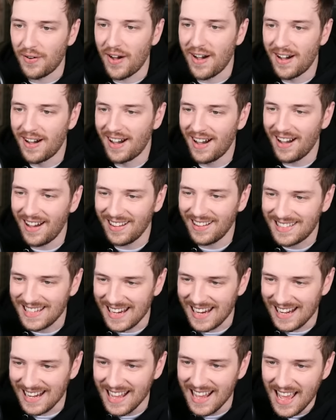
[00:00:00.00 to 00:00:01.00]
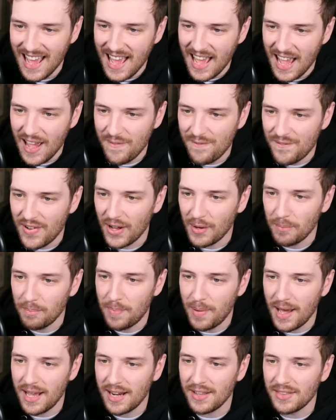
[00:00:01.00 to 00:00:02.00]
farted. It
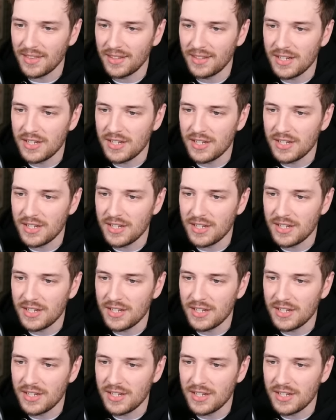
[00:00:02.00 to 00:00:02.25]
felt better than